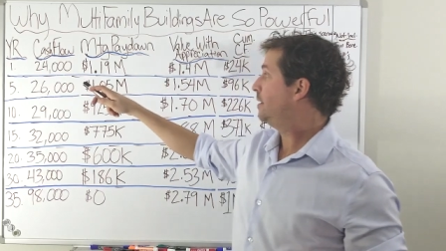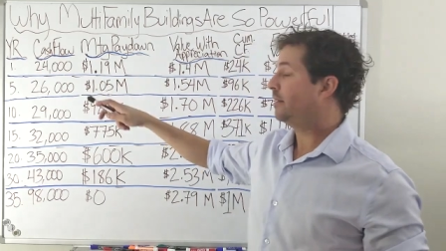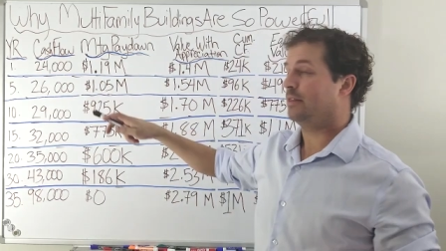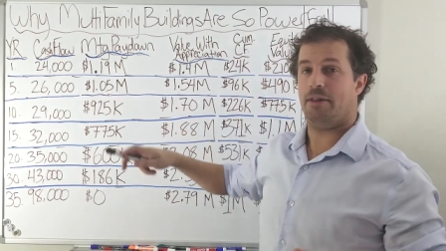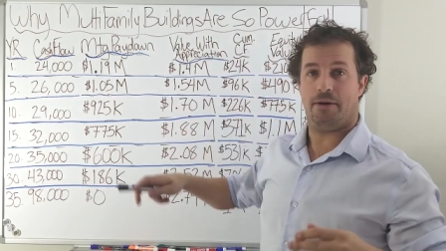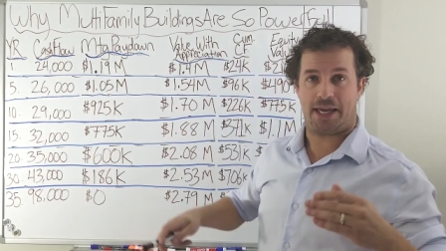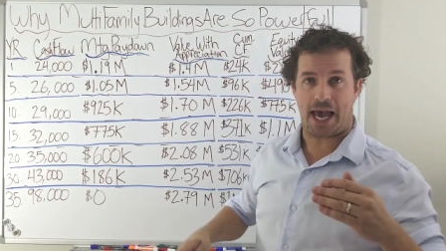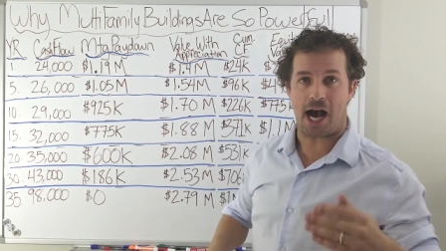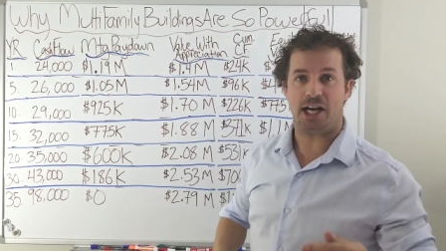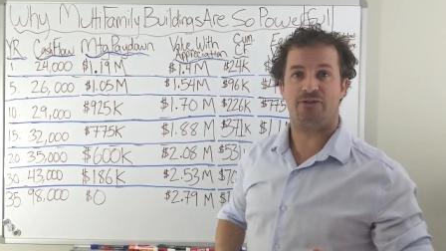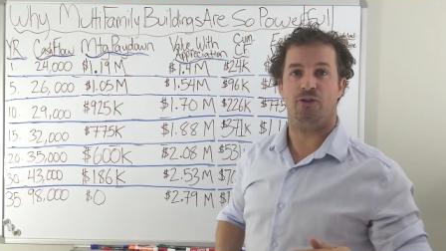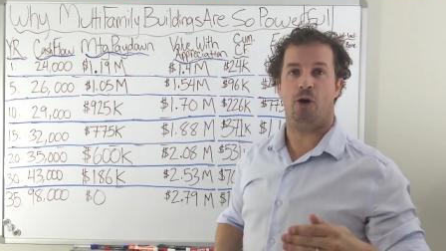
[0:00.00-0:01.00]
the
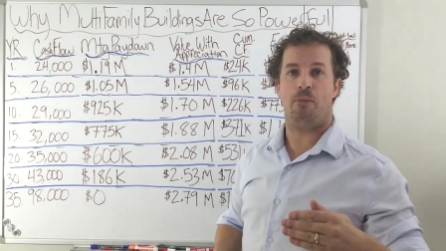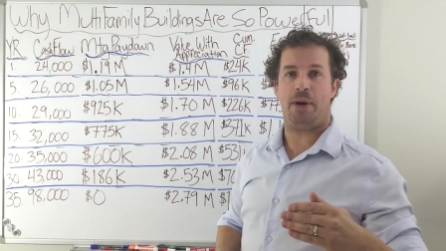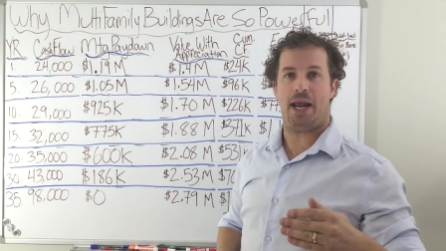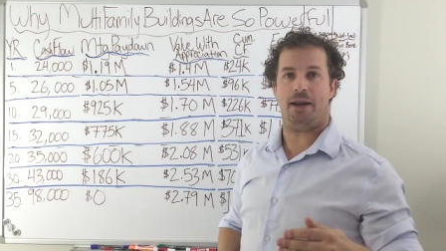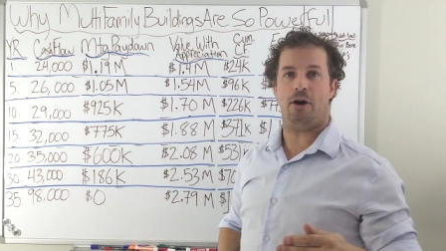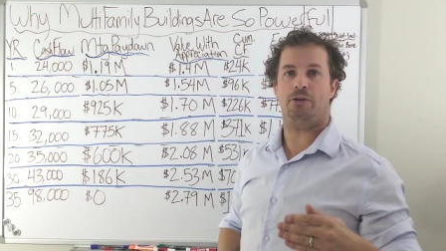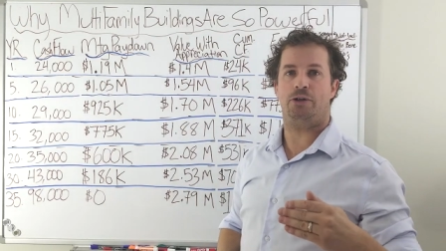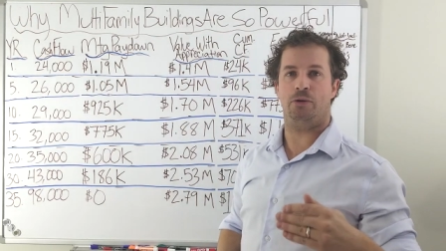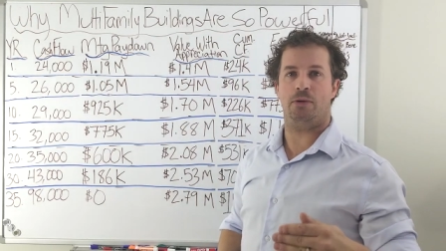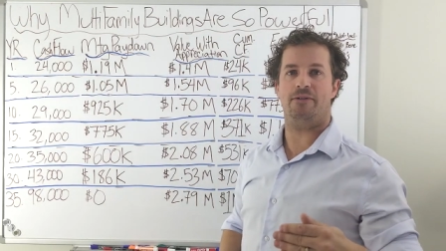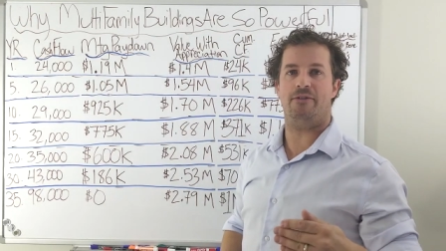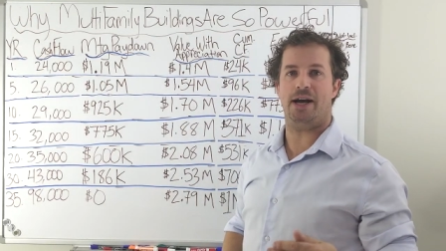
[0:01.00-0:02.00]
cash flow paid out
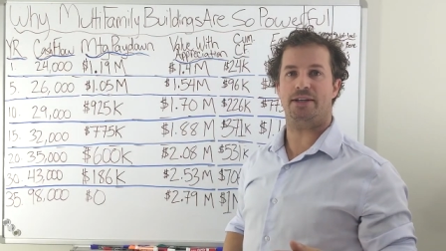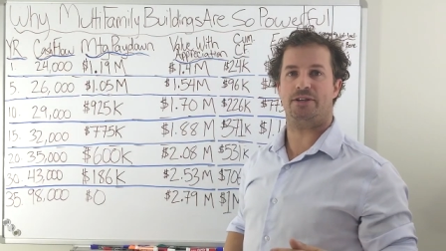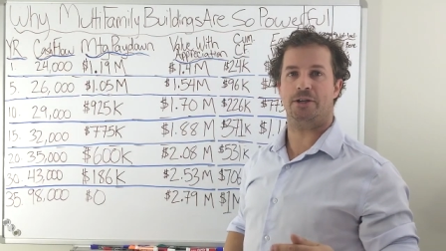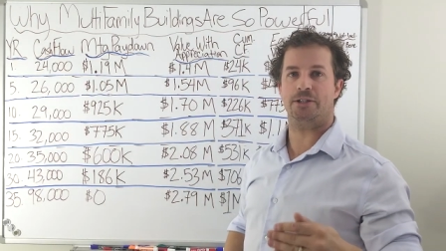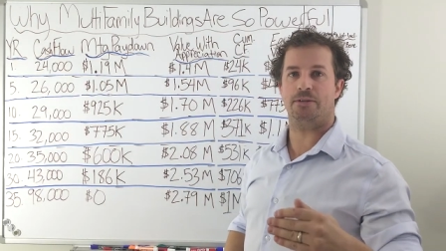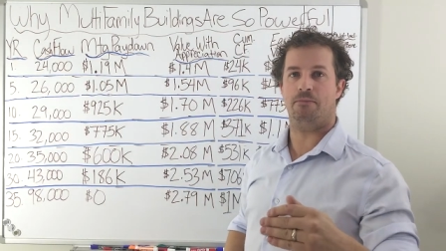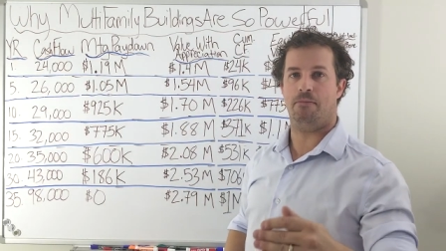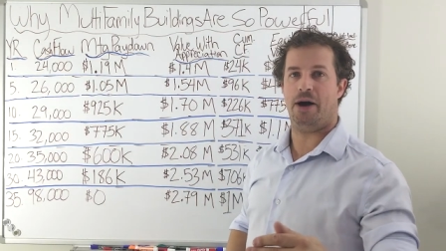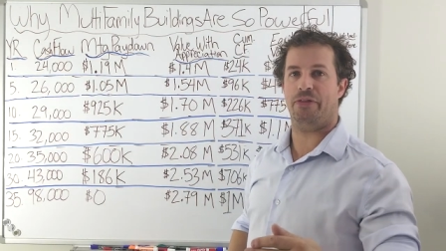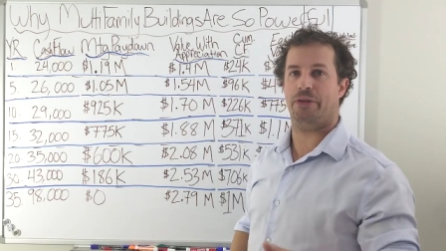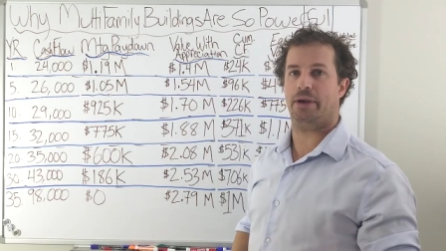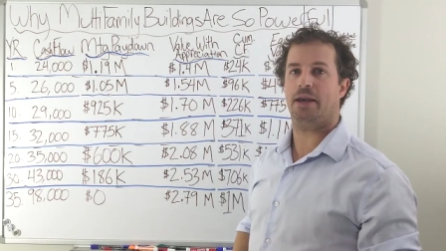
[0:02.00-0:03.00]
to investors
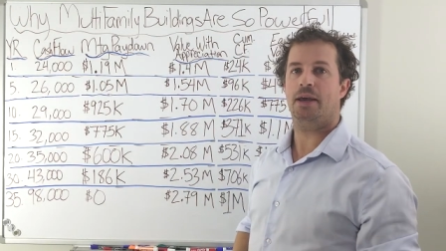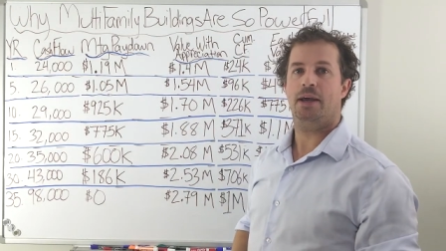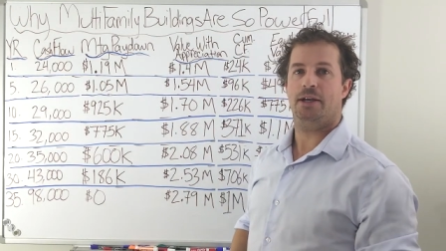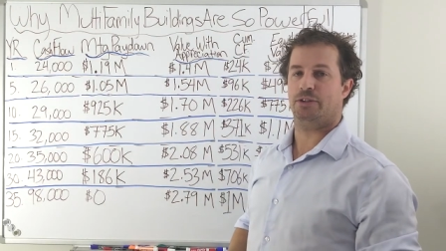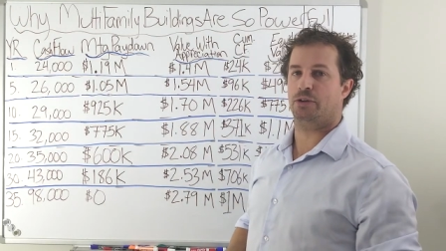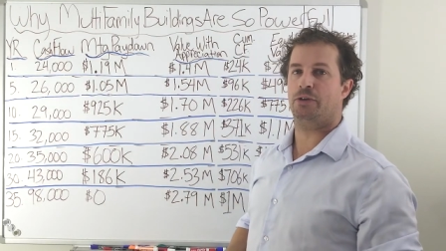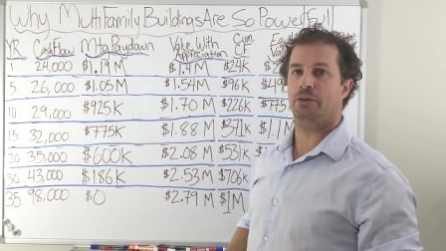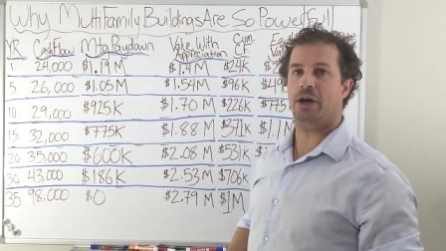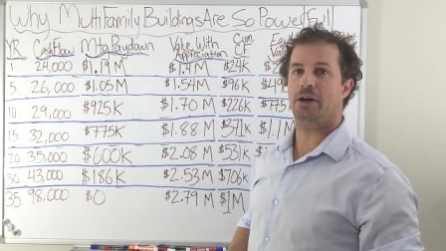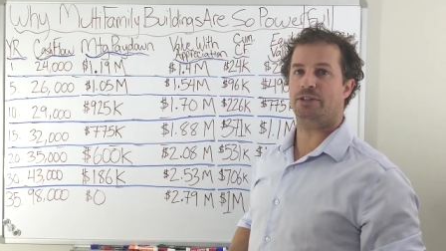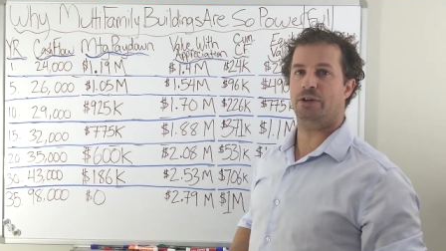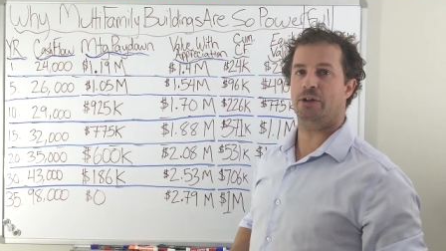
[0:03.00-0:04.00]
monthly. So
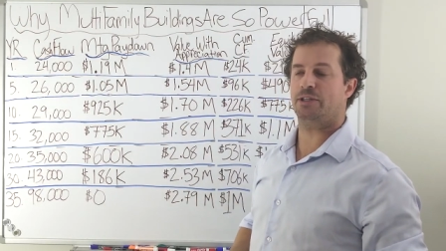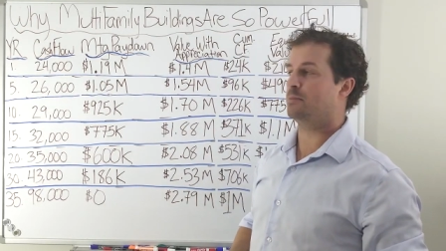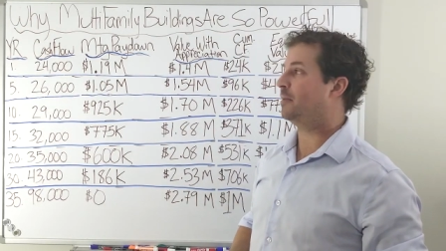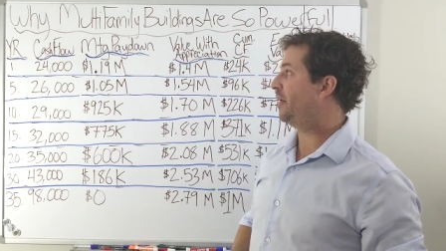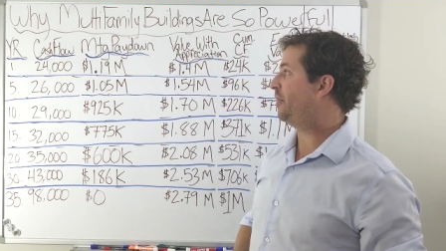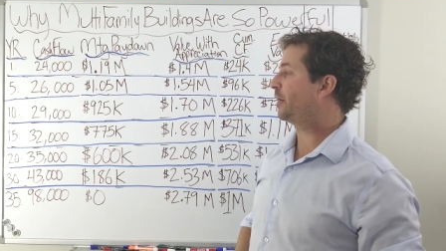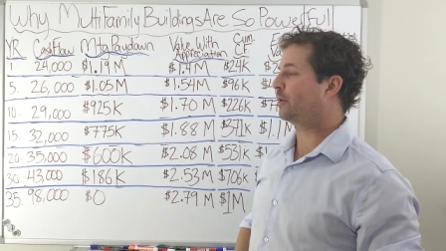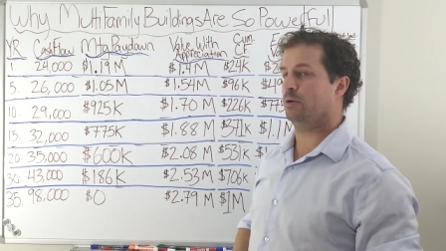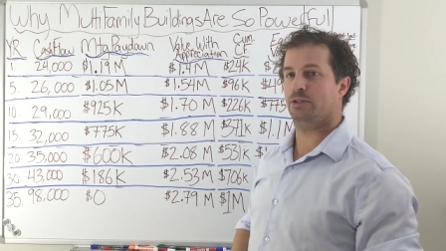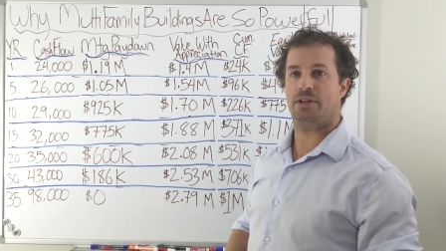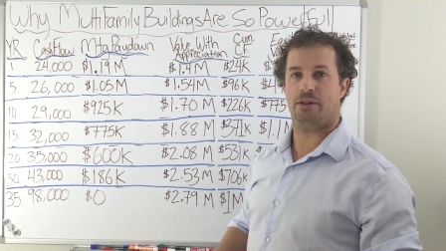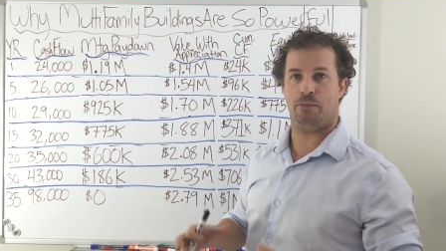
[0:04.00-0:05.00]
$2,000 a month
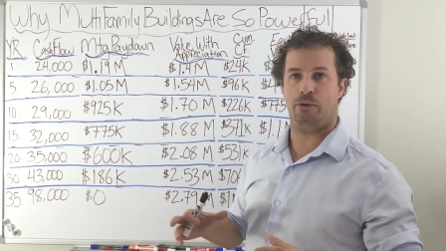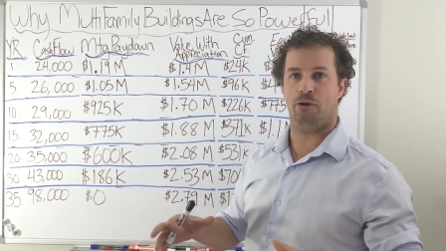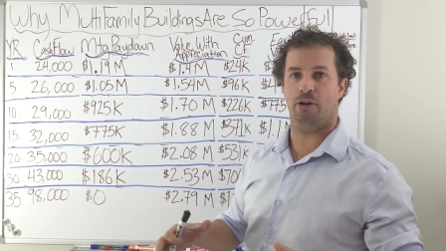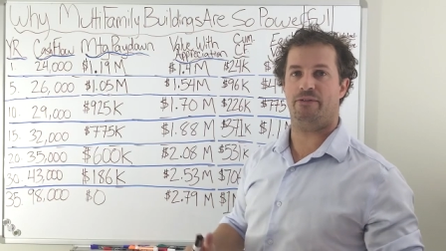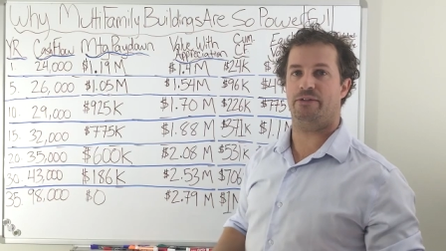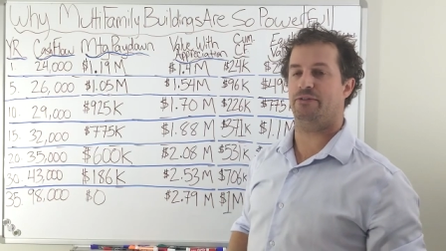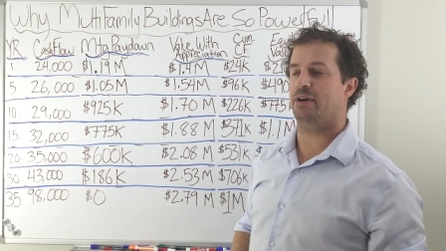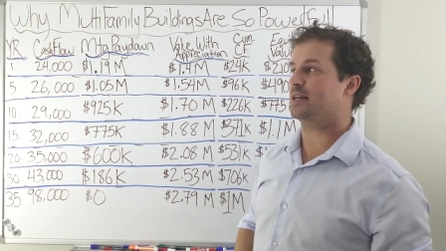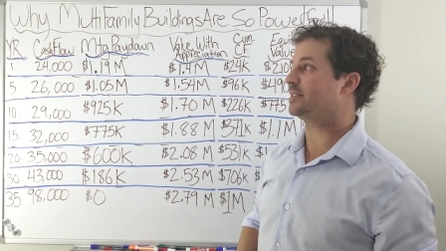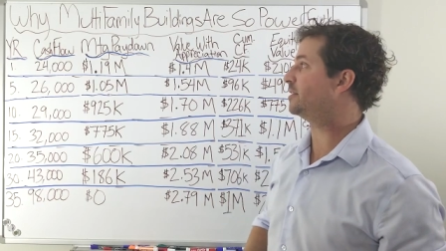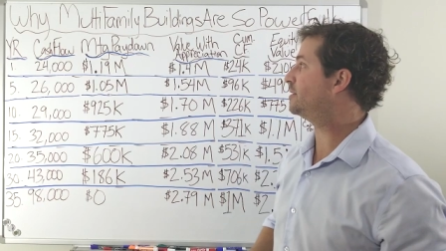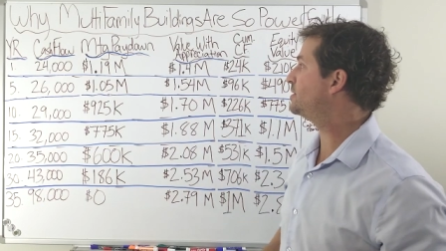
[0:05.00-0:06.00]
goes to the pool of
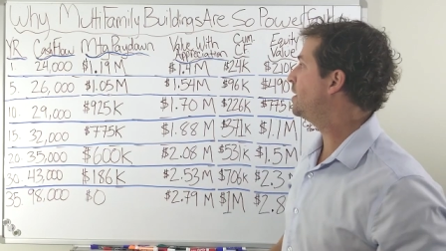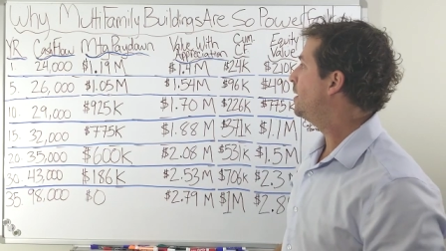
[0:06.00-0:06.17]
investors.